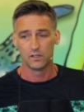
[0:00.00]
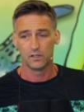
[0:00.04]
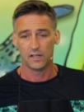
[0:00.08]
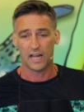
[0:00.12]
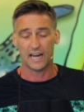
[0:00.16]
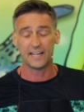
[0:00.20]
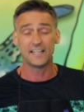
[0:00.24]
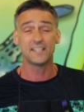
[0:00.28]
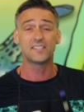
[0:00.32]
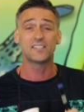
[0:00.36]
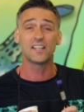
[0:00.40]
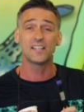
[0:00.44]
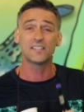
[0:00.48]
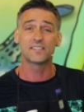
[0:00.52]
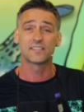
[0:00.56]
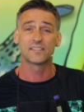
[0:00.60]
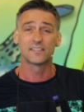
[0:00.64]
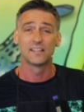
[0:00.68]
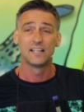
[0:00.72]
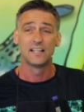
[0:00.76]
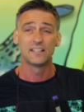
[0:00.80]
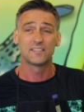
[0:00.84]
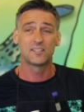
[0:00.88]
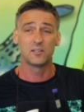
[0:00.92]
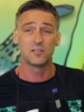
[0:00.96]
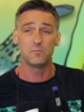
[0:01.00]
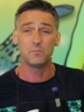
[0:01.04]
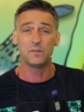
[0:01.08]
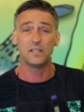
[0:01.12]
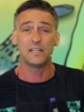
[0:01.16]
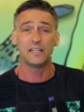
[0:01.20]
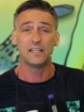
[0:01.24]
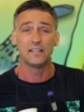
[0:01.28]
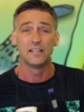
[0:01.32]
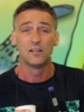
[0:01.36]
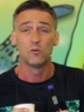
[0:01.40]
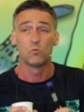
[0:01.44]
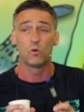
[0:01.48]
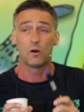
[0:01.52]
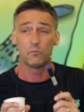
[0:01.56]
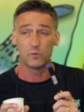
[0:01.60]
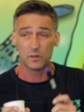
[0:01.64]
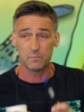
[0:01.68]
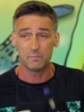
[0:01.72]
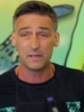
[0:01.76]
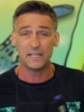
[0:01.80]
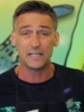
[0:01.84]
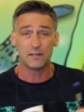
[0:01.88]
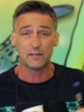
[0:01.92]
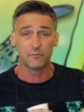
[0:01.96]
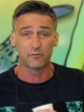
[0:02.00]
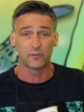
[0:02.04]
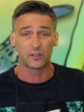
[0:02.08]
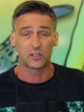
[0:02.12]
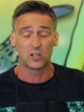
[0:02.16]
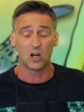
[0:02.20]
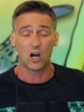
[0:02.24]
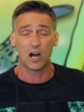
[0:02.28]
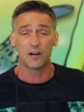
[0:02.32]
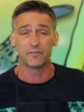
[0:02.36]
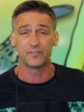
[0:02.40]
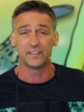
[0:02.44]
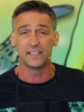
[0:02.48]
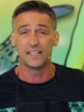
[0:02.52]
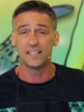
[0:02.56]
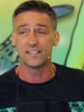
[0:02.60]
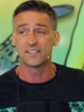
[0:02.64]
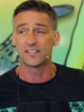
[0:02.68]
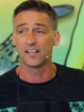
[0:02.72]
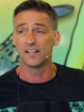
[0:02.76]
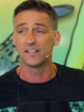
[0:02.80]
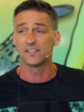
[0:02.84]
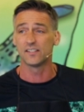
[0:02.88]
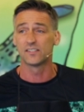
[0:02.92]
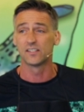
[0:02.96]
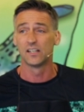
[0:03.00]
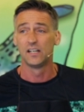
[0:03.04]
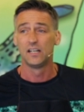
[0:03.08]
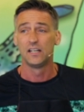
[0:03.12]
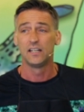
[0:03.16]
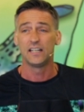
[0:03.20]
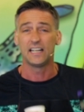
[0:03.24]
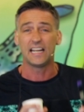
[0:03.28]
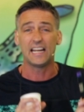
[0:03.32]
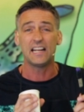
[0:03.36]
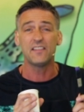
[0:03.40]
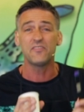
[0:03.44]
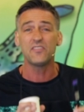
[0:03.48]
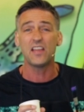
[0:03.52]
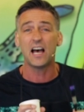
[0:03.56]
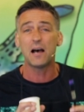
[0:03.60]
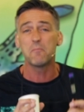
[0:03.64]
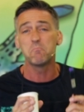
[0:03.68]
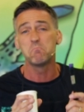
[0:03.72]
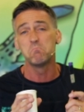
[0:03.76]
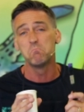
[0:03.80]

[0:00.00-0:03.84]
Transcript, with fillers: And he says to me when we meet him for coffee, he says, In that